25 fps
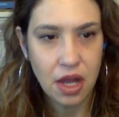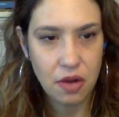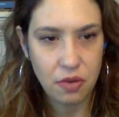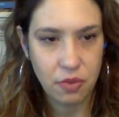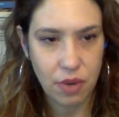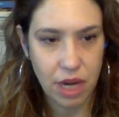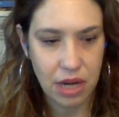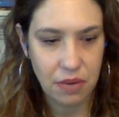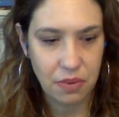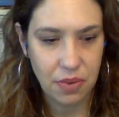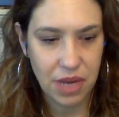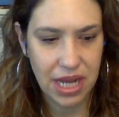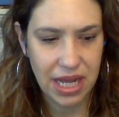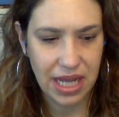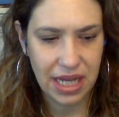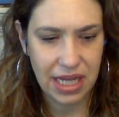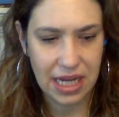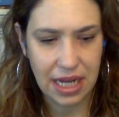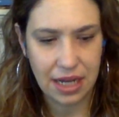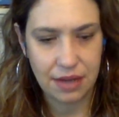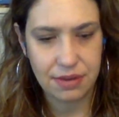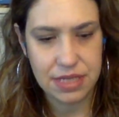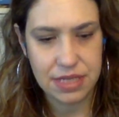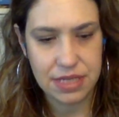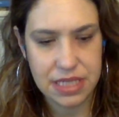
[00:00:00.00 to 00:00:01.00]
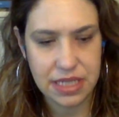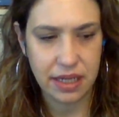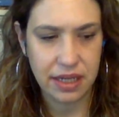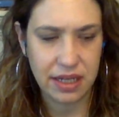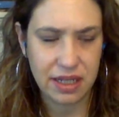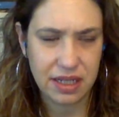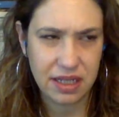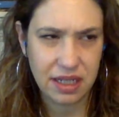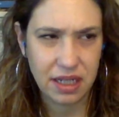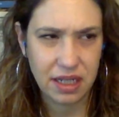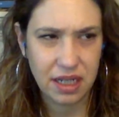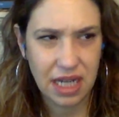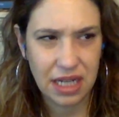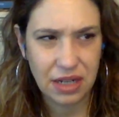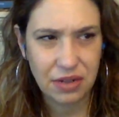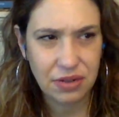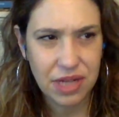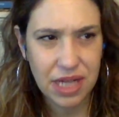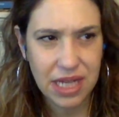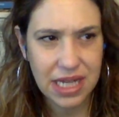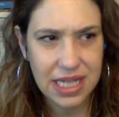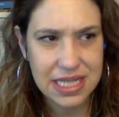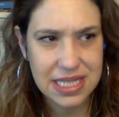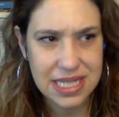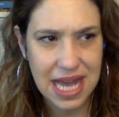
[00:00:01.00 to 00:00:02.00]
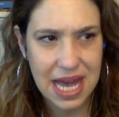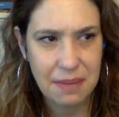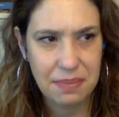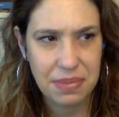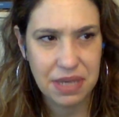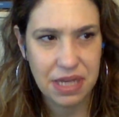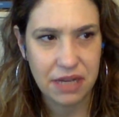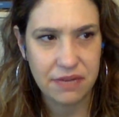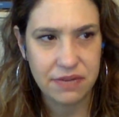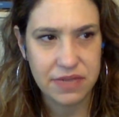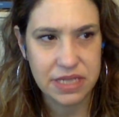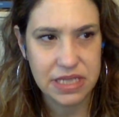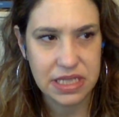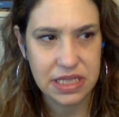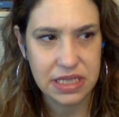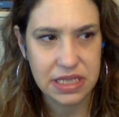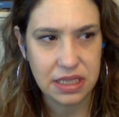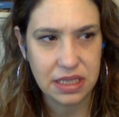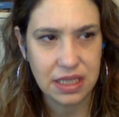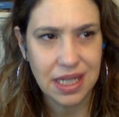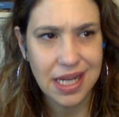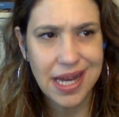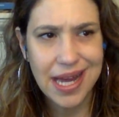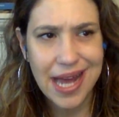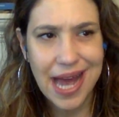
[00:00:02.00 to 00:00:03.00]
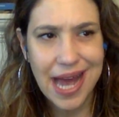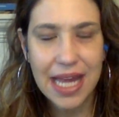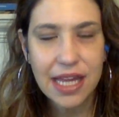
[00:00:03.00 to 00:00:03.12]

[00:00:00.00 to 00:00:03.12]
right wing, and I was like, uh, "I don't think it's that big of a deal."